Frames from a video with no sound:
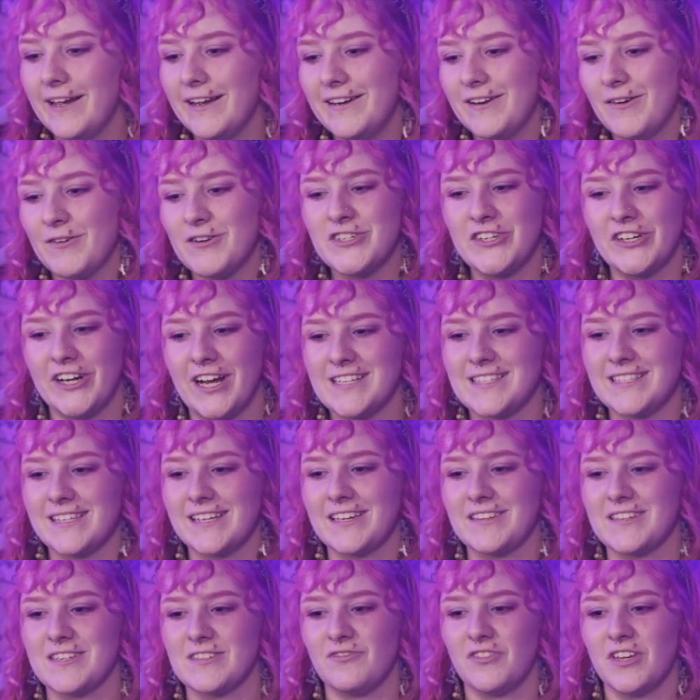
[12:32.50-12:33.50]
know what you guys think
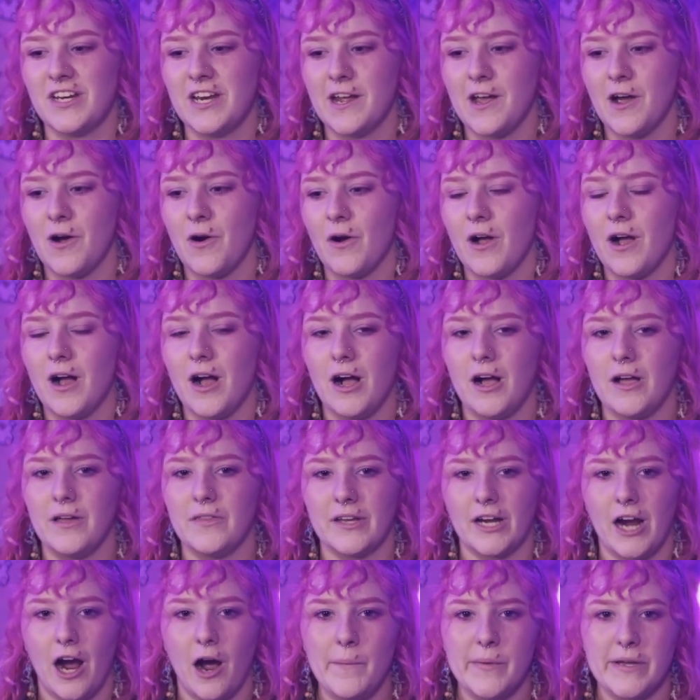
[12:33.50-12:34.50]
of this video uh, in
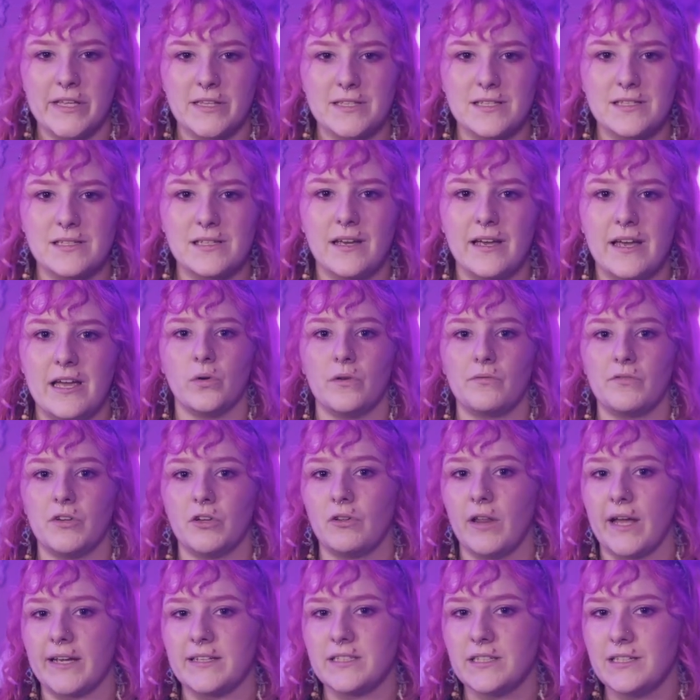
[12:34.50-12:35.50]
the comments. If you
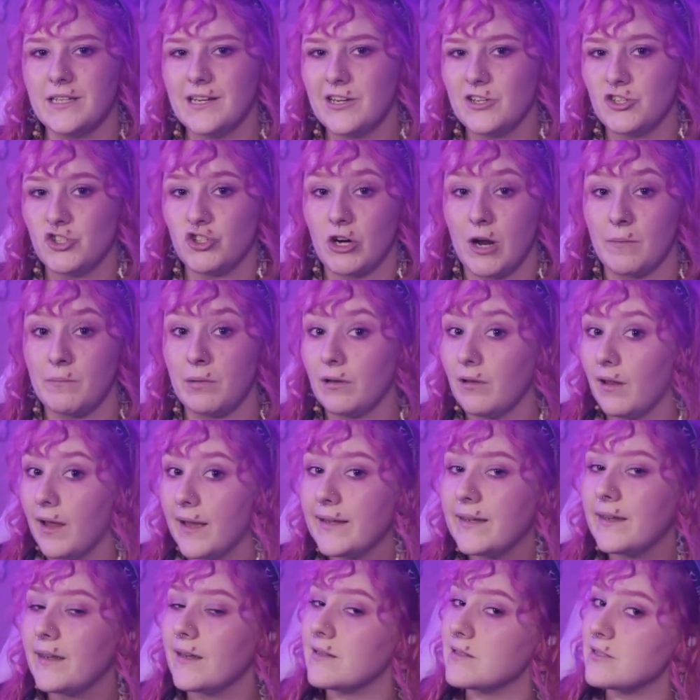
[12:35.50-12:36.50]
liked it, drop a
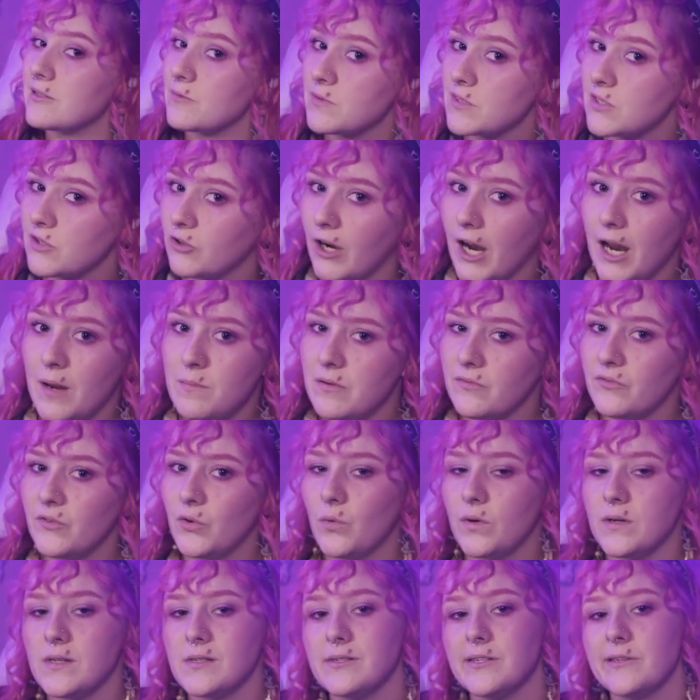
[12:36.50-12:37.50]
like and subscribe if you
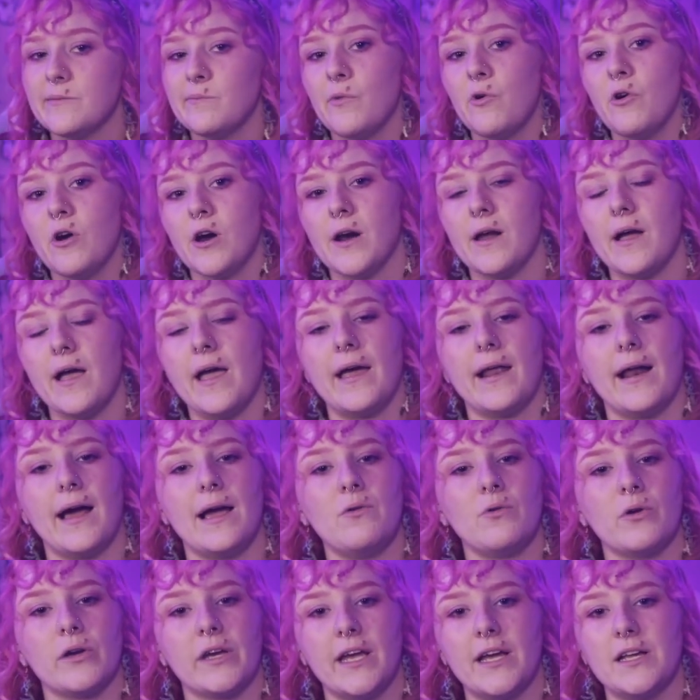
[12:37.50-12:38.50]
want to see more. And I
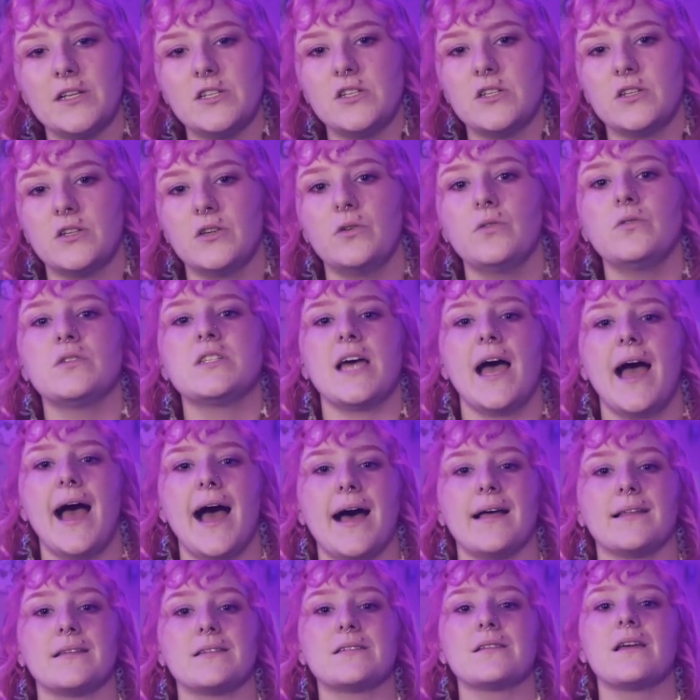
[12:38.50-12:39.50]
will catch you,
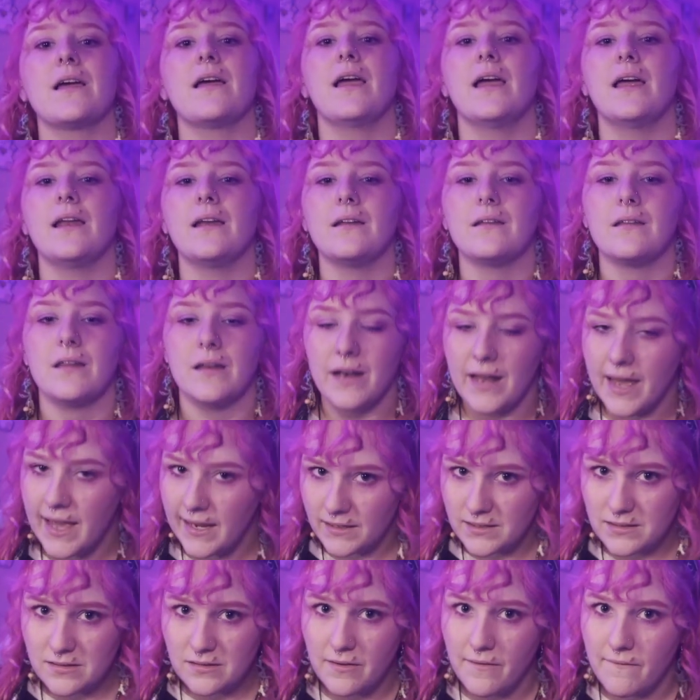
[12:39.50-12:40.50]
Tads, in the
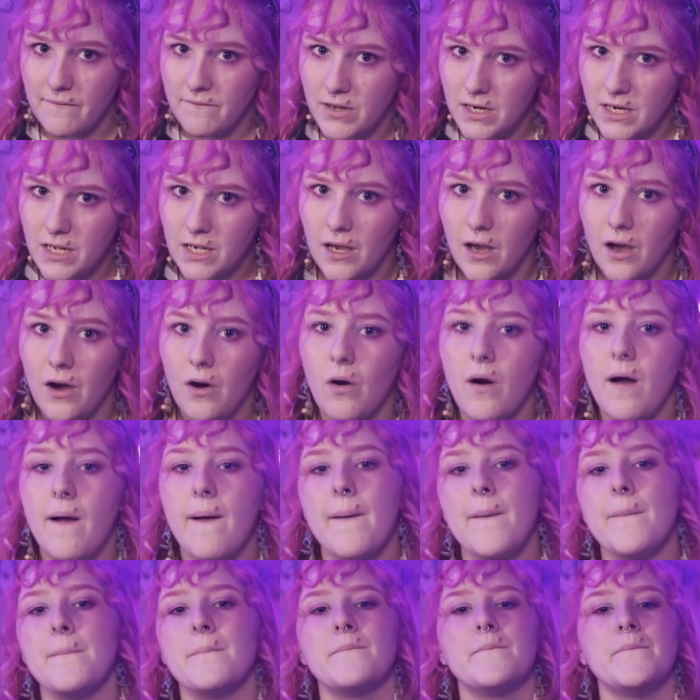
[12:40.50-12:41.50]
next video.
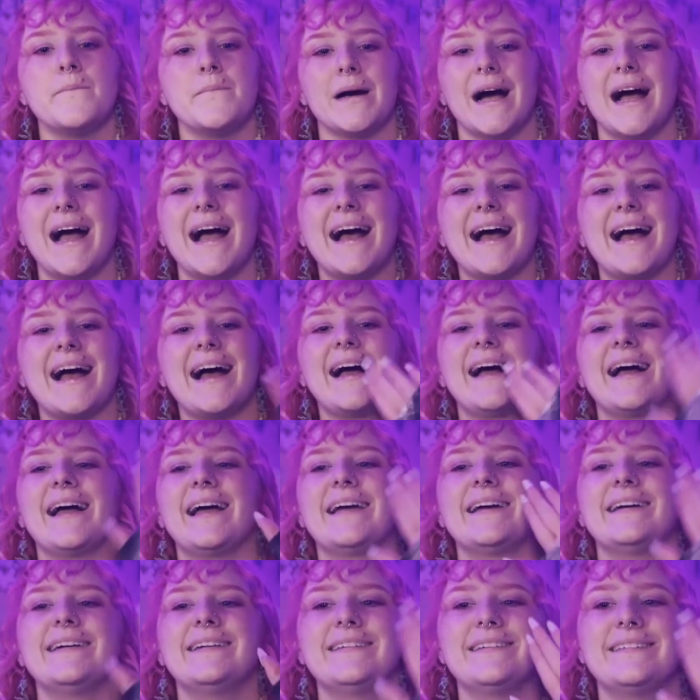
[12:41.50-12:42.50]

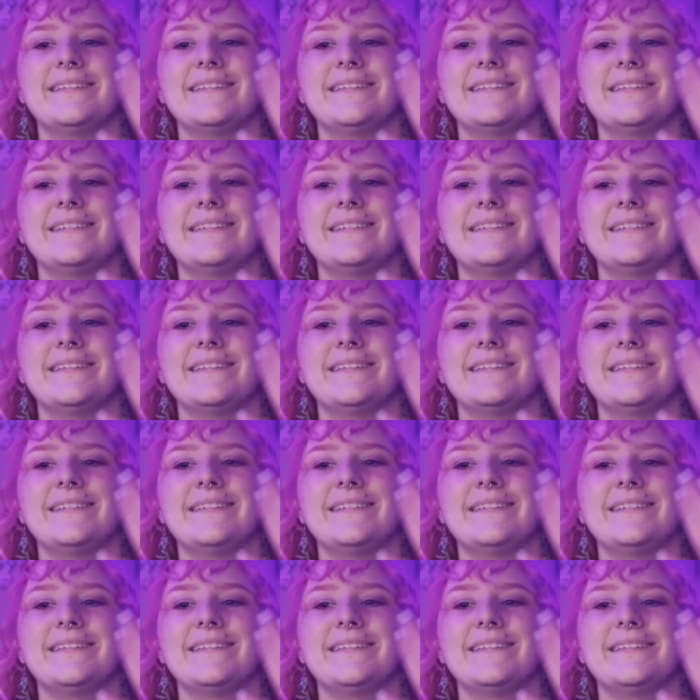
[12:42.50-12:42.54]
Bye!